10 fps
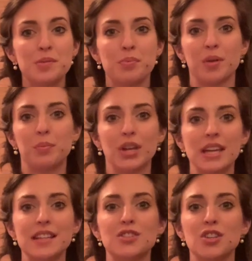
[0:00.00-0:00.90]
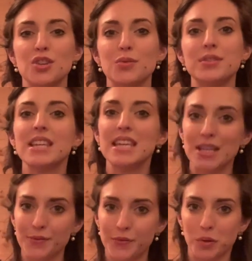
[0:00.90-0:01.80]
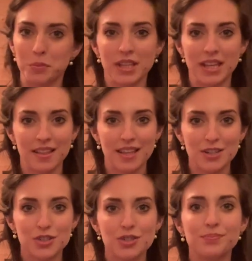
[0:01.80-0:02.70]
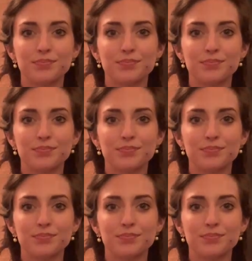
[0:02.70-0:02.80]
appropriate to use informal English.